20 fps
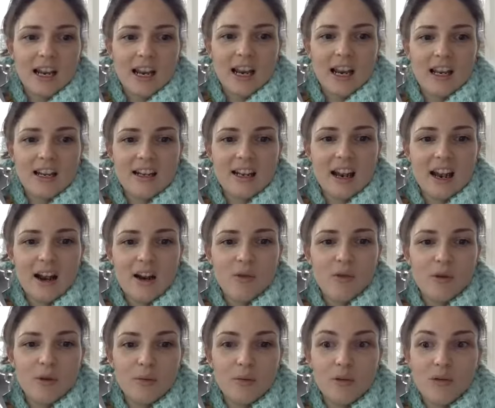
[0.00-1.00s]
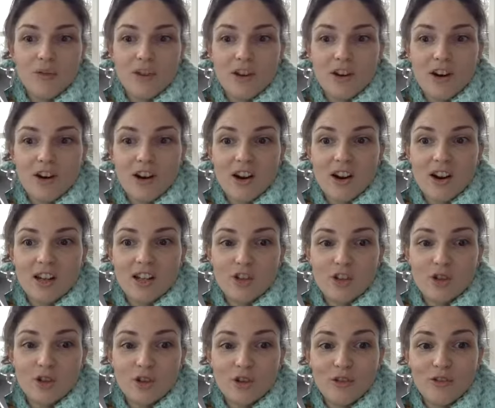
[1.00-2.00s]
And now we're moving on
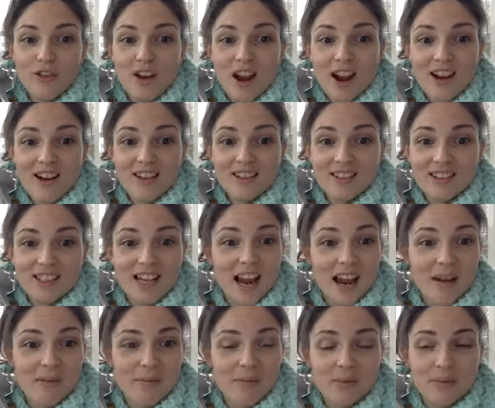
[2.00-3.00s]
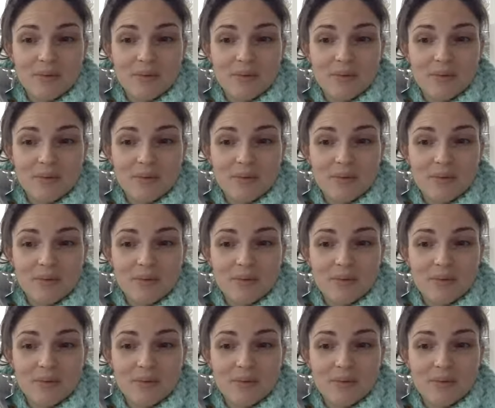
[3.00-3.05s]
to the final step.